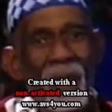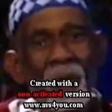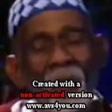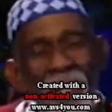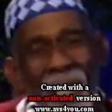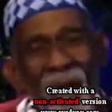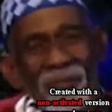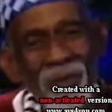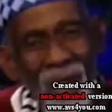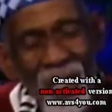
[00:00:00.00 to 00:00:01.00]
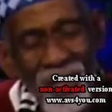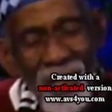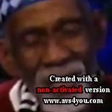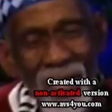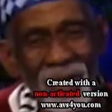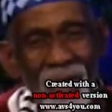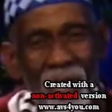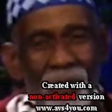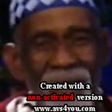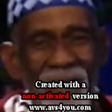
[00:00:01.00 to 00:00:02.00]
We have turned against
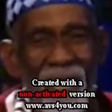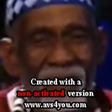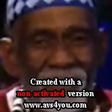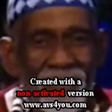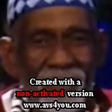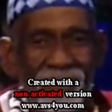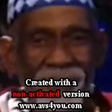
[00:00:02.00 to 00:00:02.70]
ourselves.